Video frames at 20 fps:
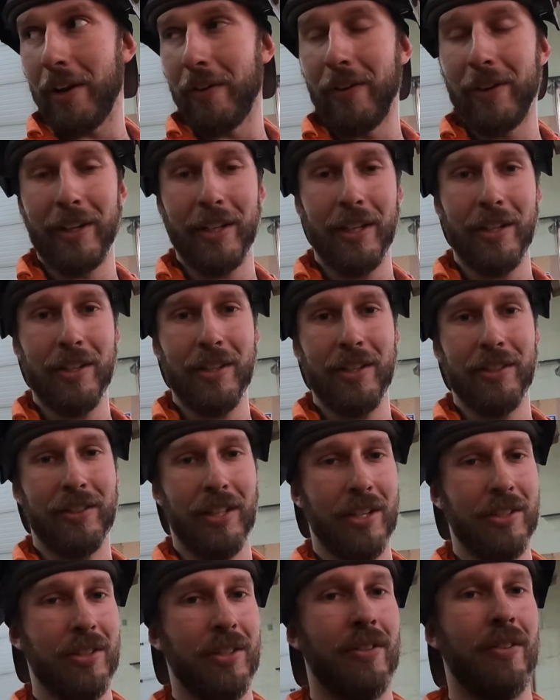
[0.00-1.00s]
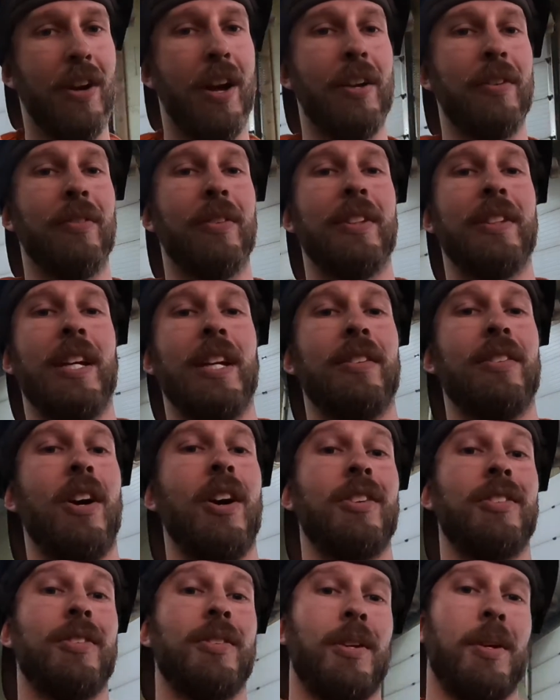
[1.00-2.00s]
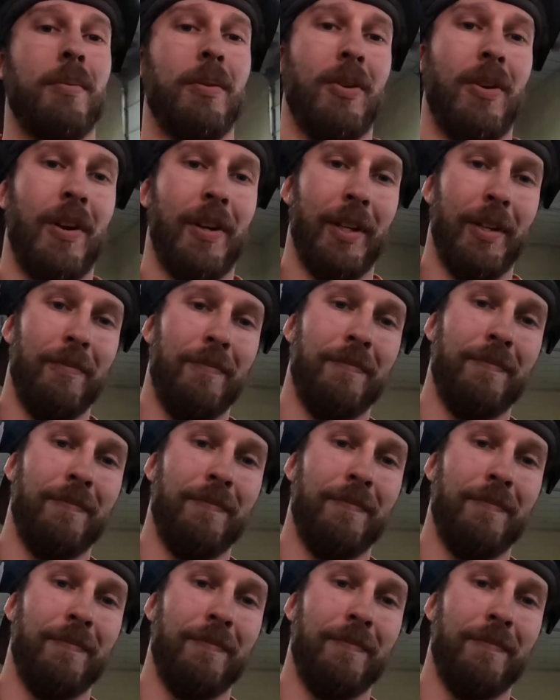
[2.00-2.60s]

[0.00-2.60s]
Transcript: I want to hear this engine run with that Dodge Turbo on it.